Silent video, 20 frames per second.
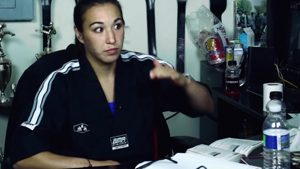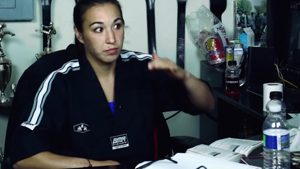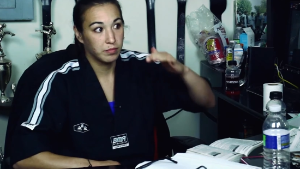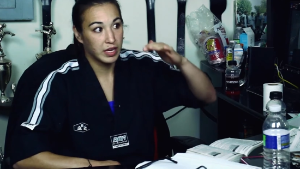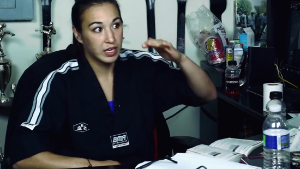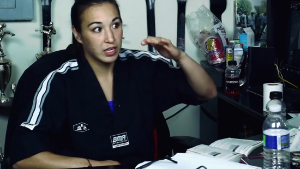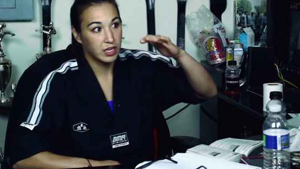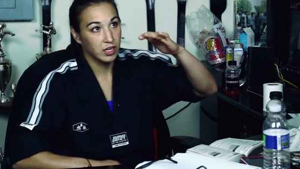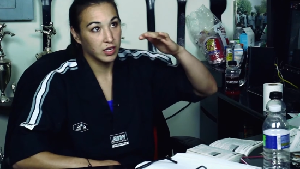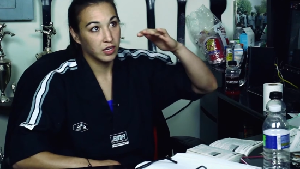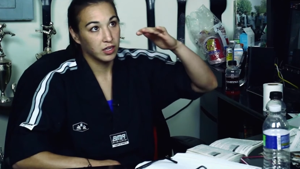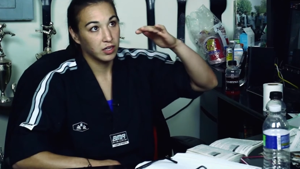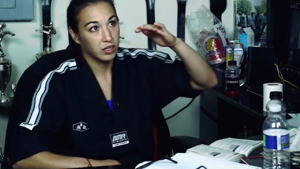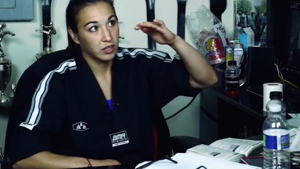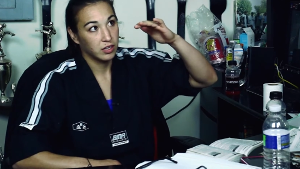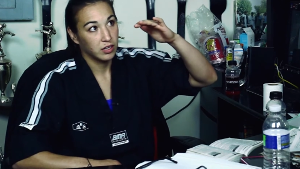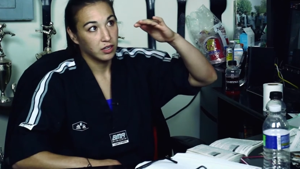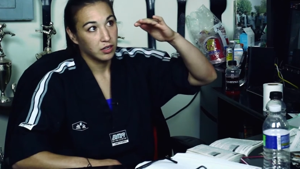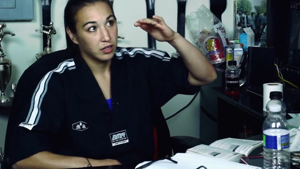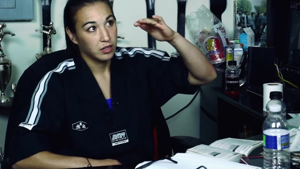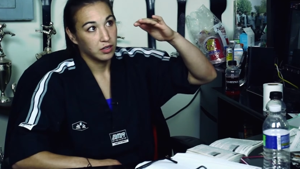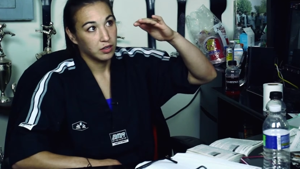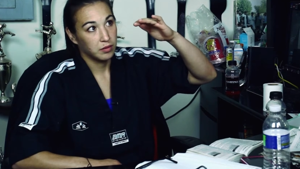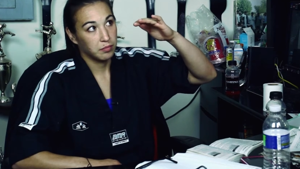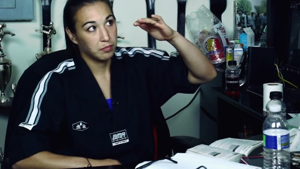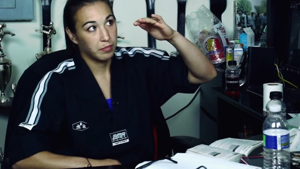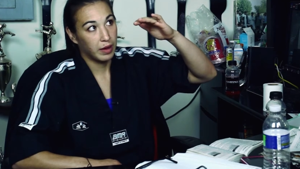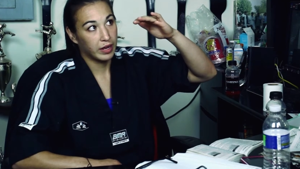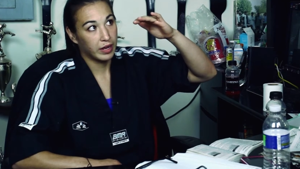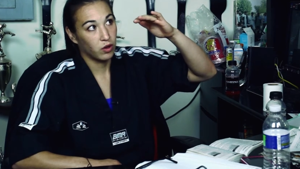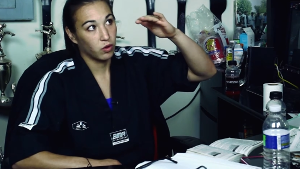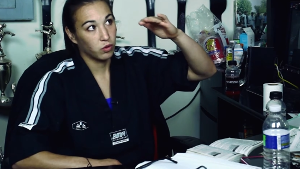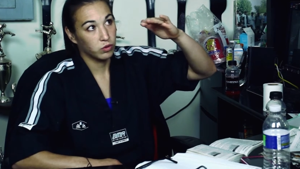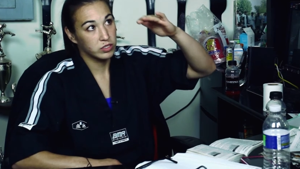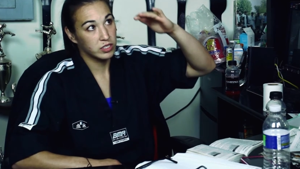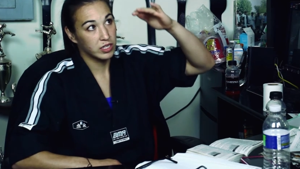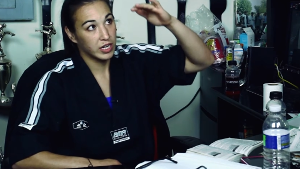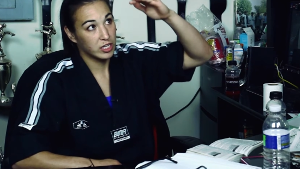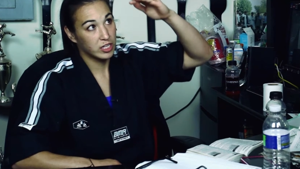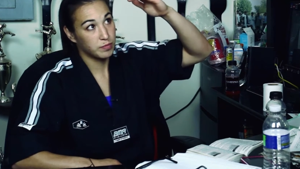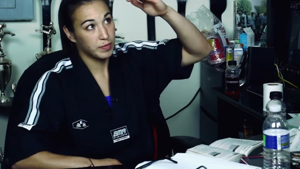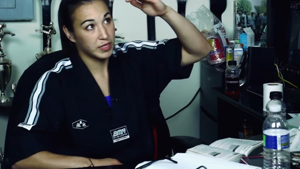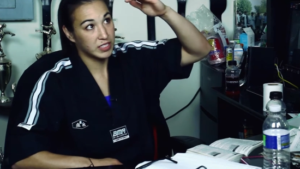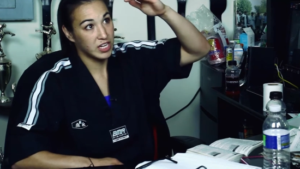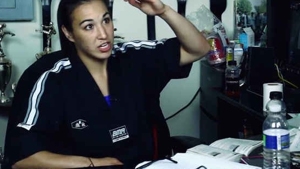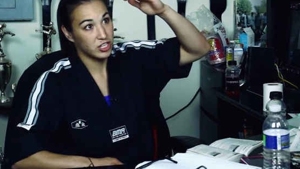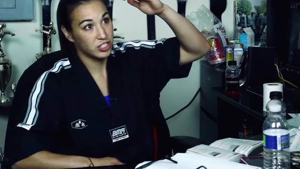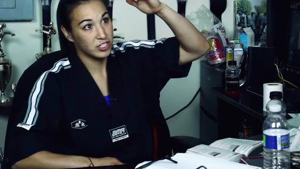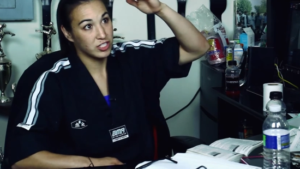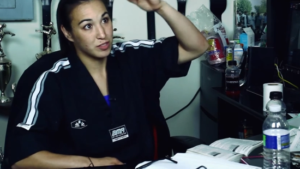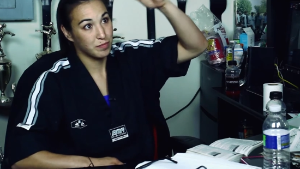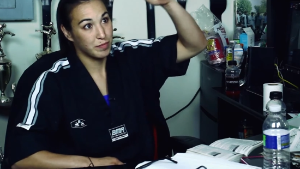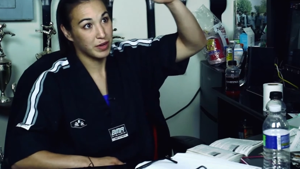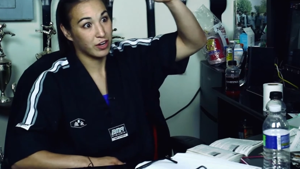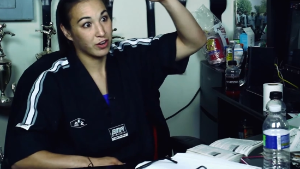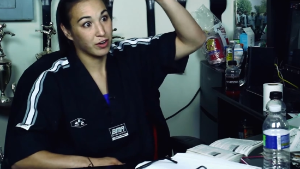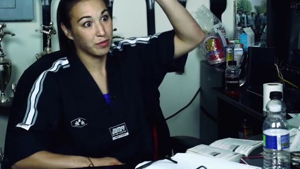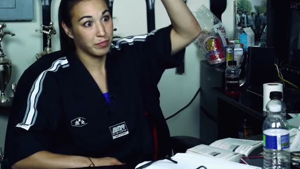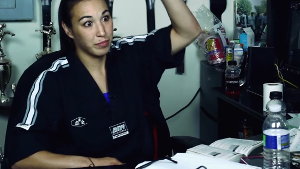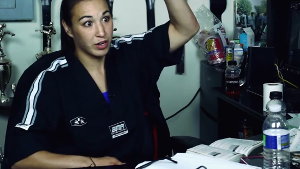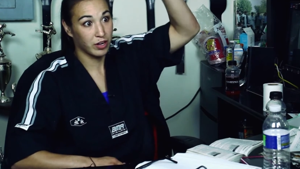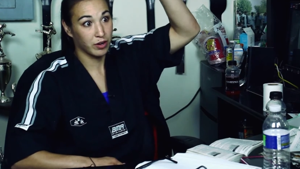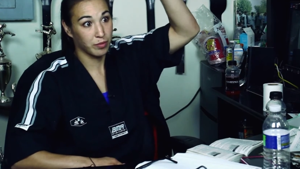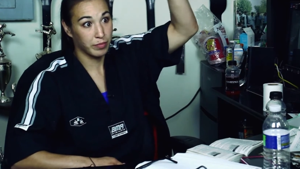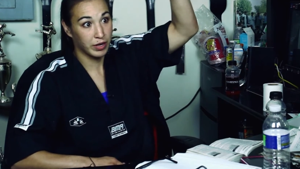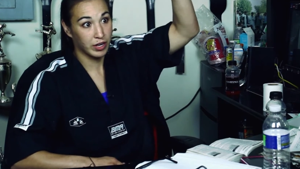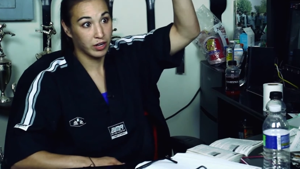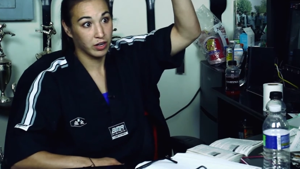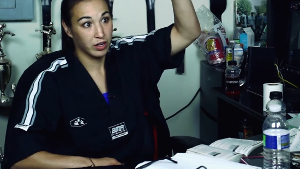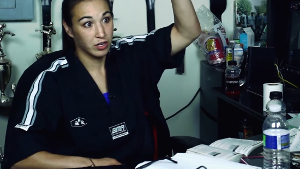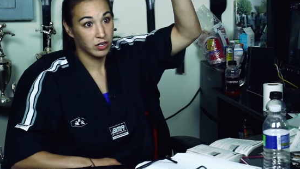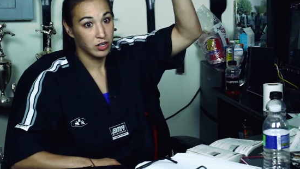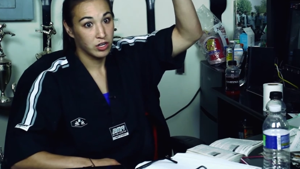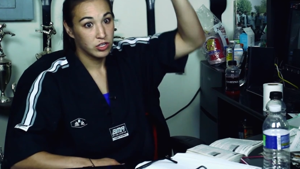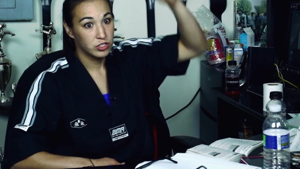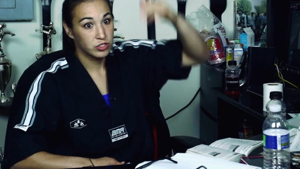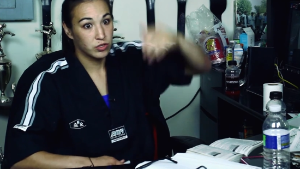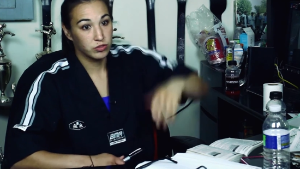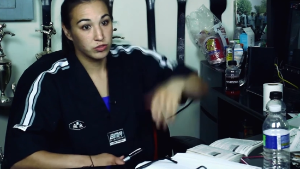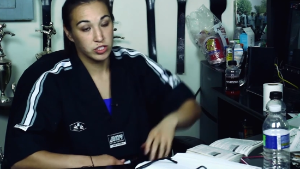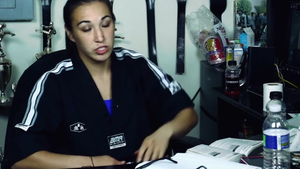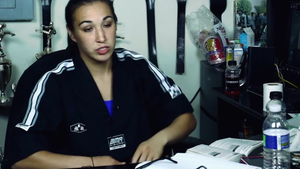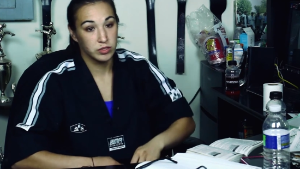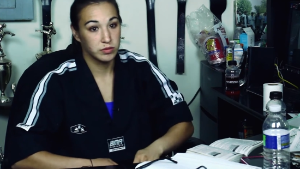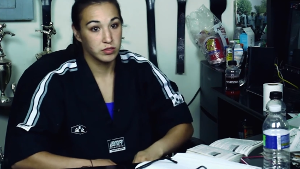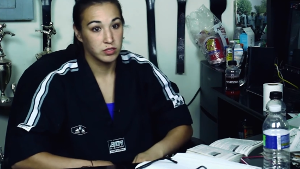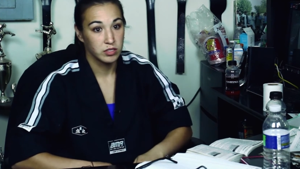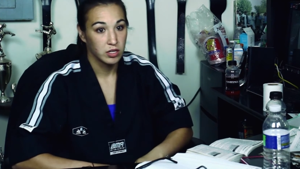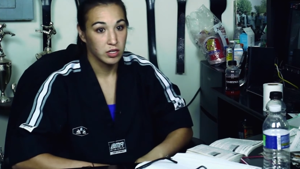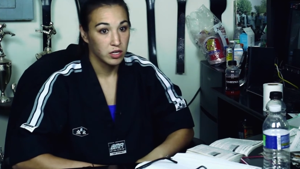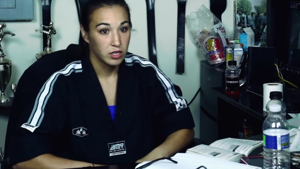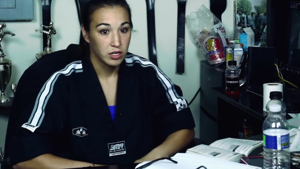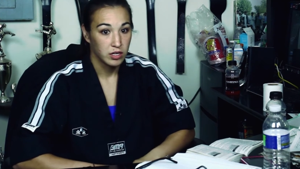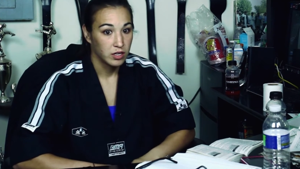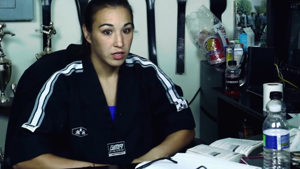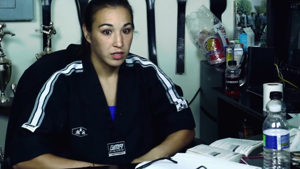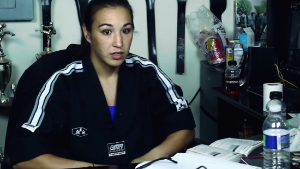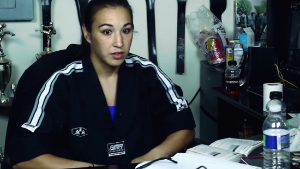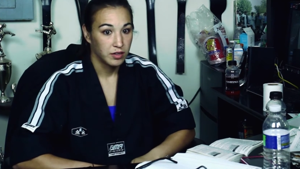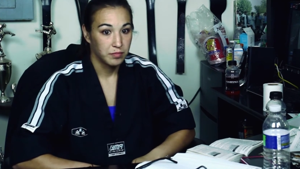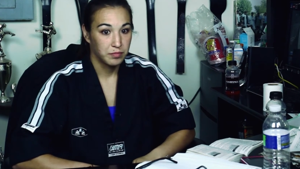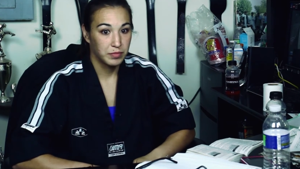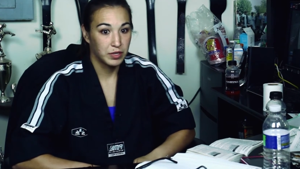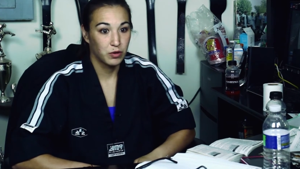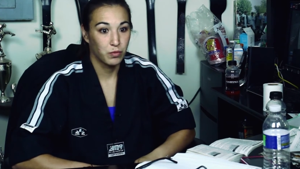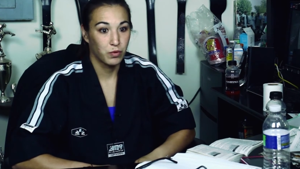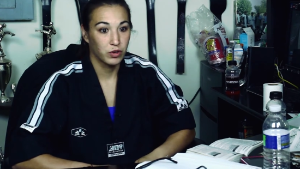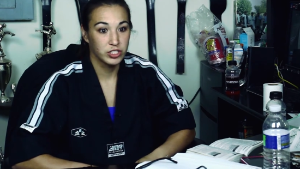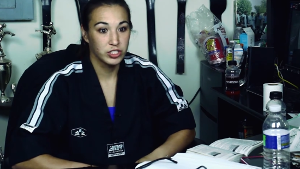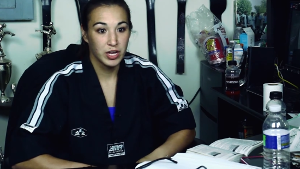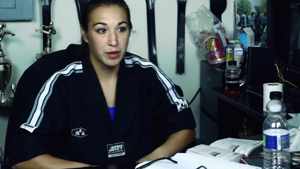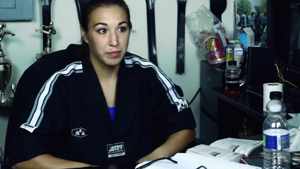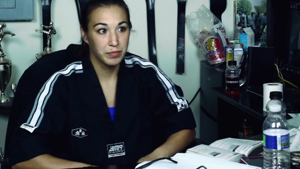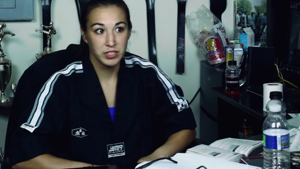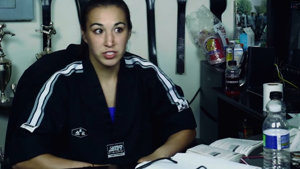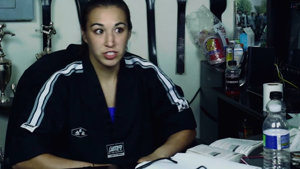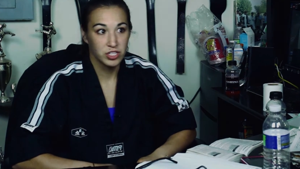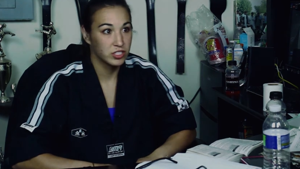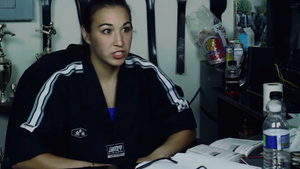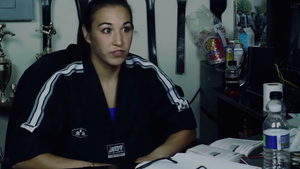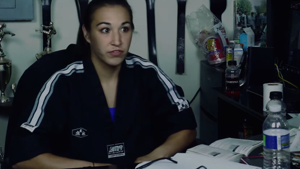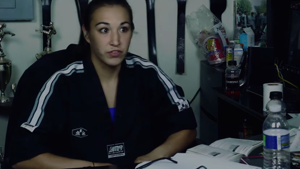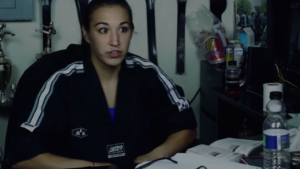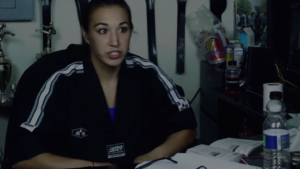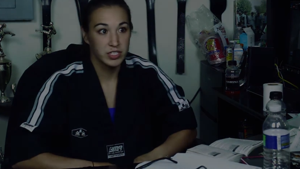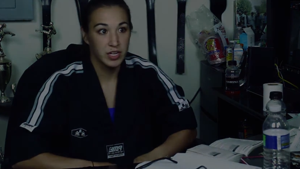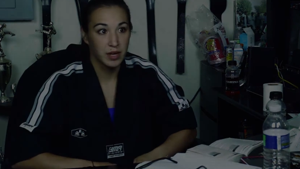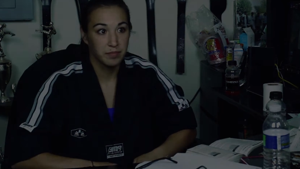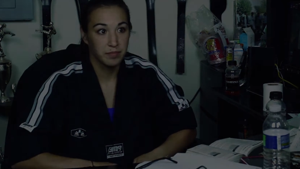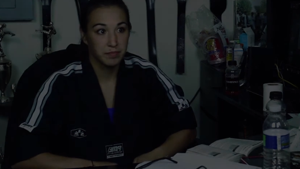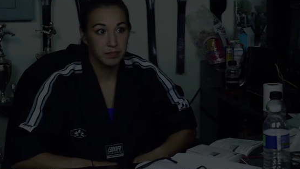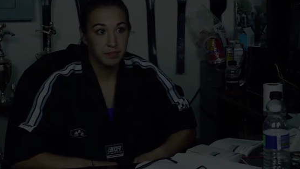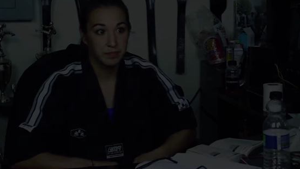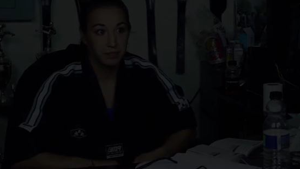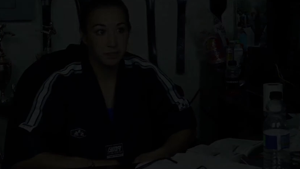making my goals and expectations bigger and bigger and bigger. So just being a world champion is just the first step.